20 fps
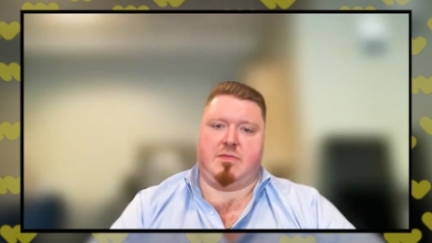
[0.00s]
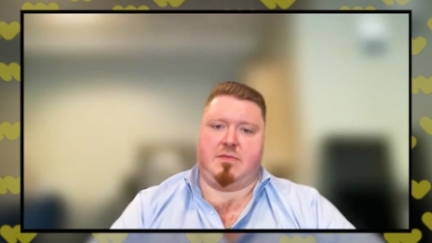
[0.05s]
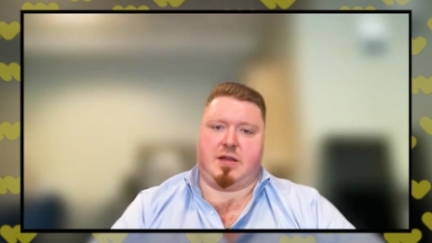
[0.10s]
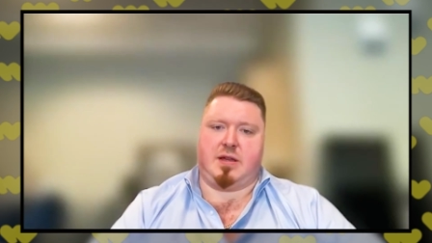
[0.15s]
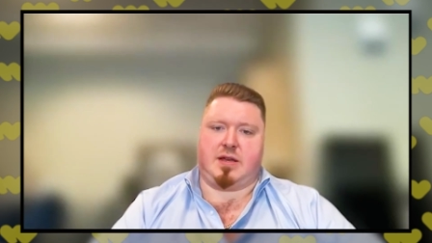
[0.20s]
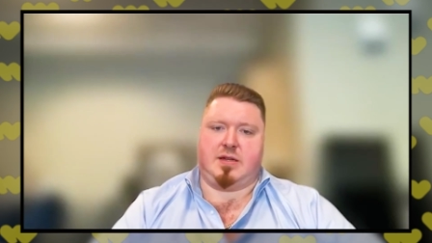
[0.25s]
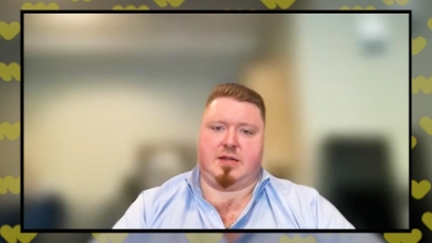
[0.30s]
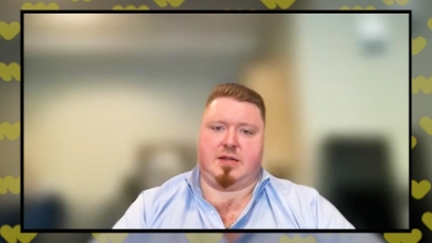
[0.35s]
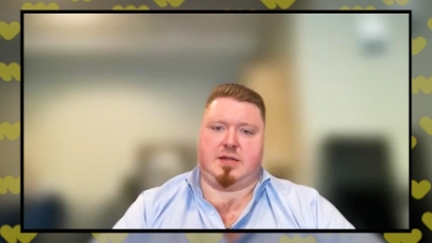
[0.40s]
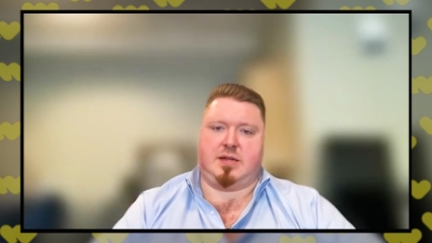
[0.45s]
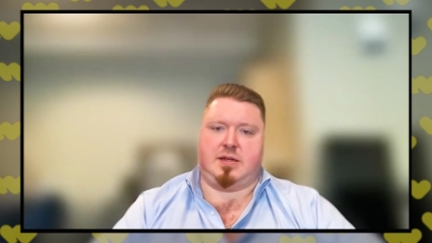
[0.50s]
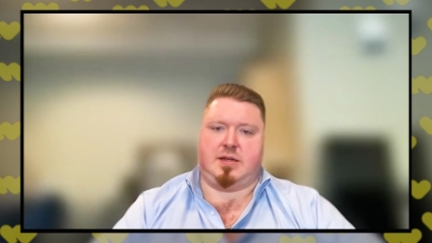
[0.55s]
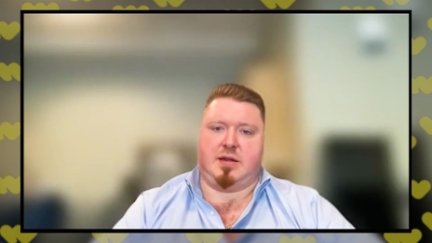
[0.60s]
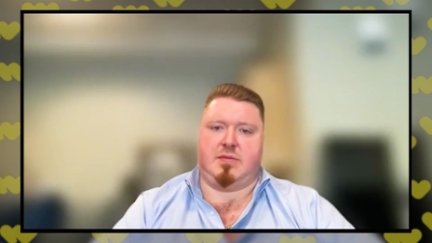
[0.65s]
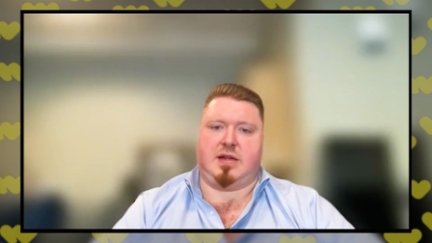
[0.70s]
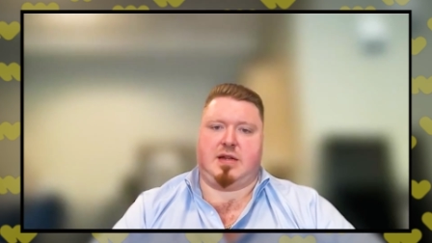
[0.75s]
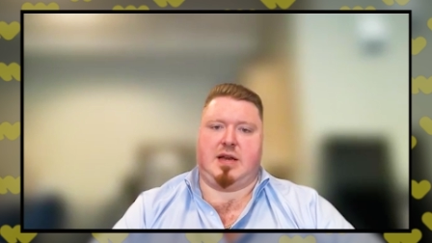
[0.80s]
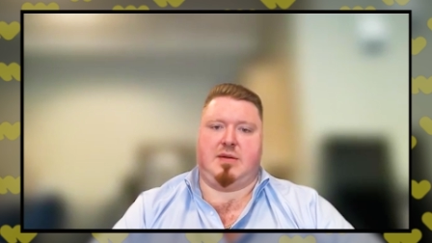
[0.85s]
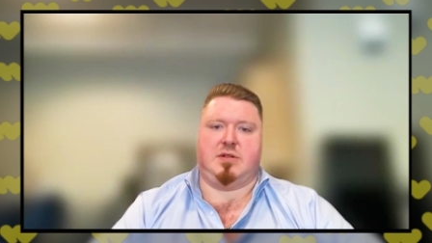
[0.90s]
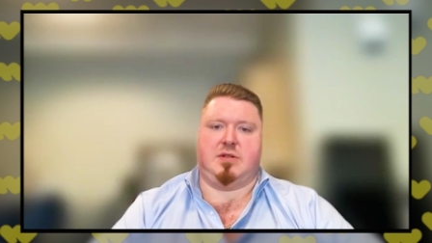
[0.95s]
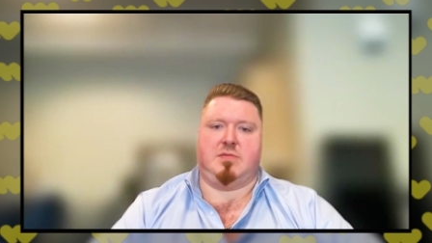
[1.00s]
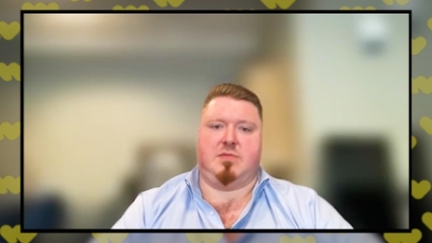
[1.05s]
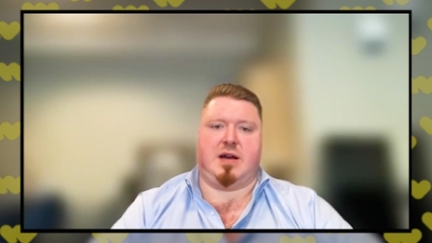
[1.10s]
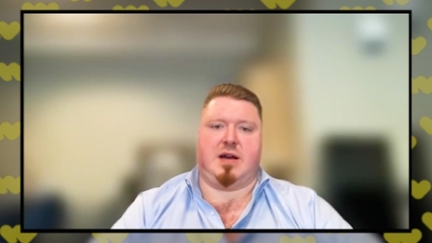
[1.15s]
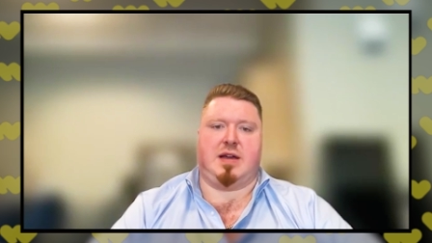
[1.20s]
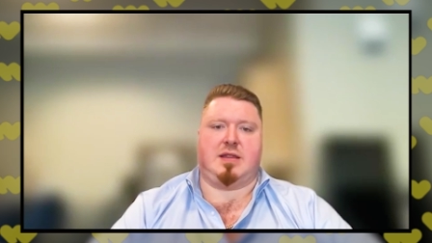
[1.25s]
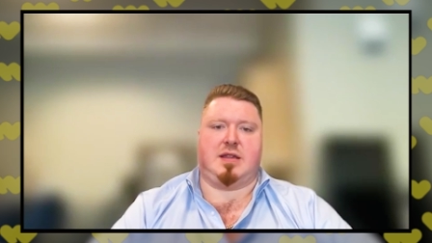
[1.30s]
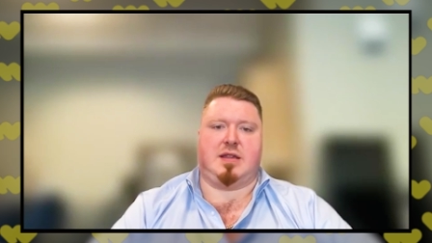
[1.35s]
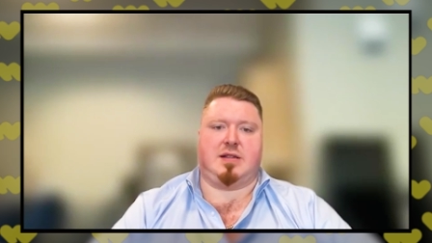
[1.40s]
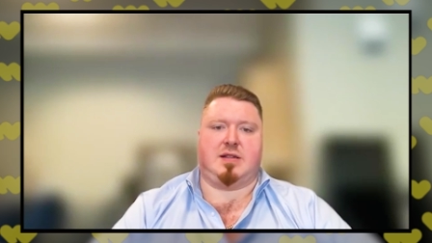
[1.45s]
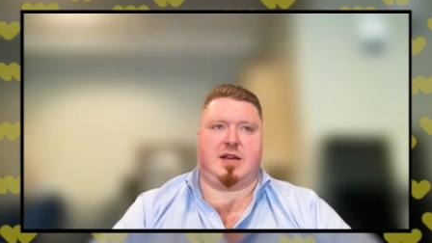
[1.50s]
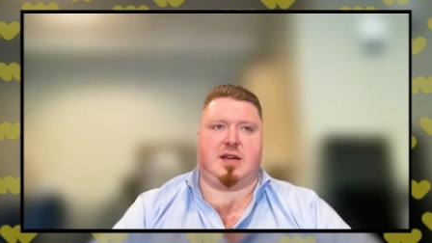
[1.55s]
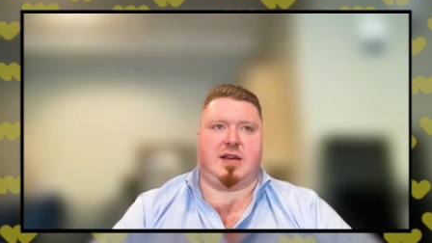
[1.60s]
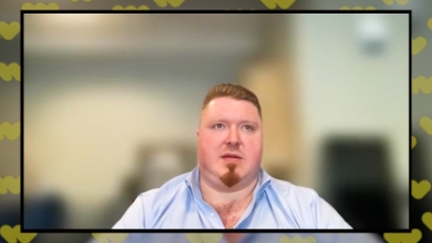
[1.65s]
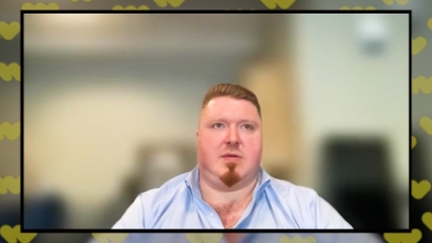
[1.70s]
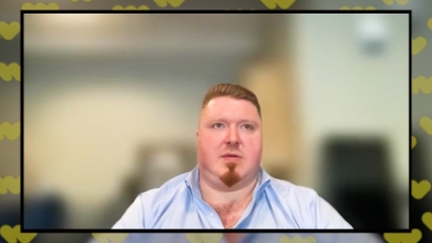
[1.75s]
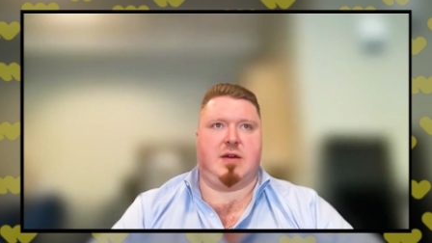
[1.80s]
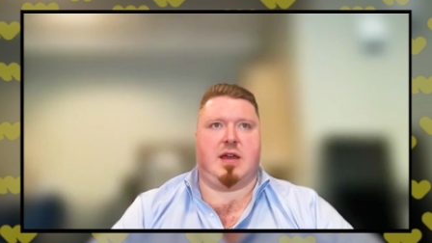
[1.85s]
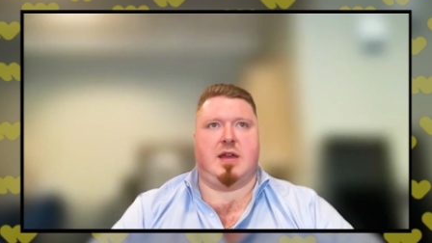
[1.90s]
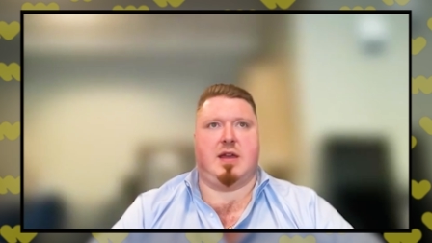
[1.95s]
because sometimes you buy things on
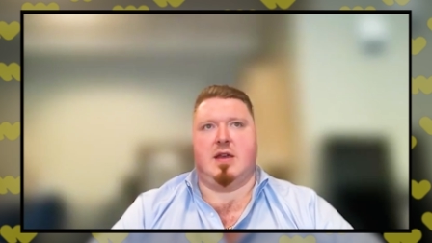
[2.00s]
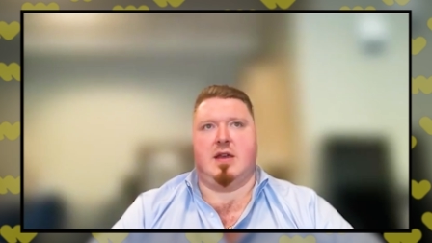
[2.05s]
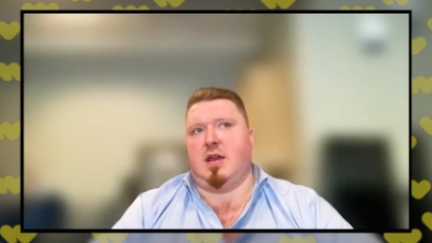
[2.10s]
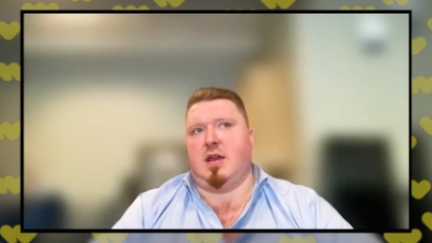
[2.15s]
eBay